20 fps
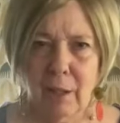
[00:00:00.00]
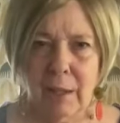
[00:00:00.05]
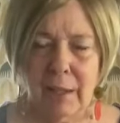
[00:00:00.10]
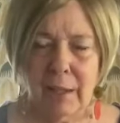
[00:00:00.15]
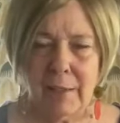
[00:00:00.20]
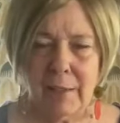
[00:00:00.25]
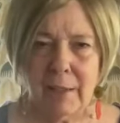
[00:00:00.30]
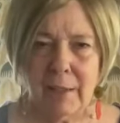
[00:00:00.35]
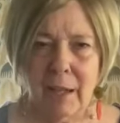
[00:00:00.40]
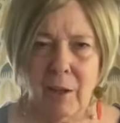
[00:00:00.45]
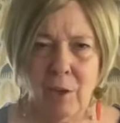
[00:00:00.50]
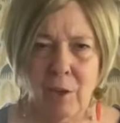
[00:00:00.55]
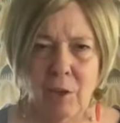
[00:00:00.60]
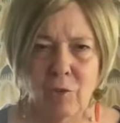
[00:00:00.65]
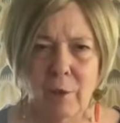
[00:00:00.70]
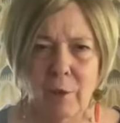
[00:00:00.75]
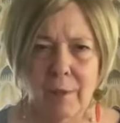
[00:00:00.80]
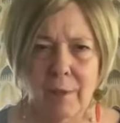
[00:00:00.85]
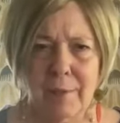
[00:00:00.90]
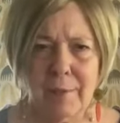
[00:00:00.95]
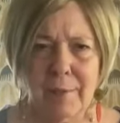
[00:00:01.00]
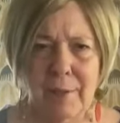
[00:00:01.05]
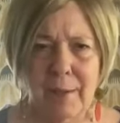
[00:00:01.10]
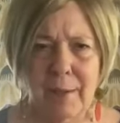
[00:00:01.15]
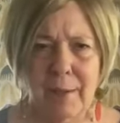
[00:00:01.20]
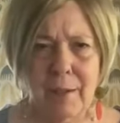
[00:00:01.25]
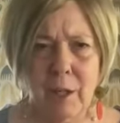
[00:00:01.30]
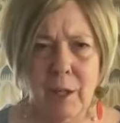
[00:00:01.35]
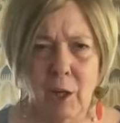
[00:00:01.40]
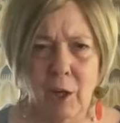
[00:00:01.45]
And I said, how could you get a
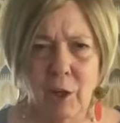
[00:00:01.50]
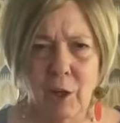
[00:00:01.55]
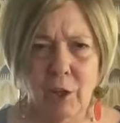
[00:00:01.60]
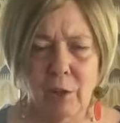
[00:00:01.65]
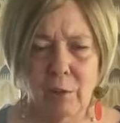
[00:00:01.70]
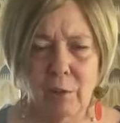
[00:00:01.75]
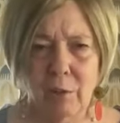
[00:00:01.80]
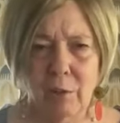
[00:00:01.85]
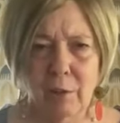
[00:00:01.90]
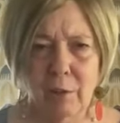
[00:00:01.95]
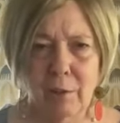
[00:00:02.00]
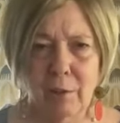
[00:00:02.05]
C in art?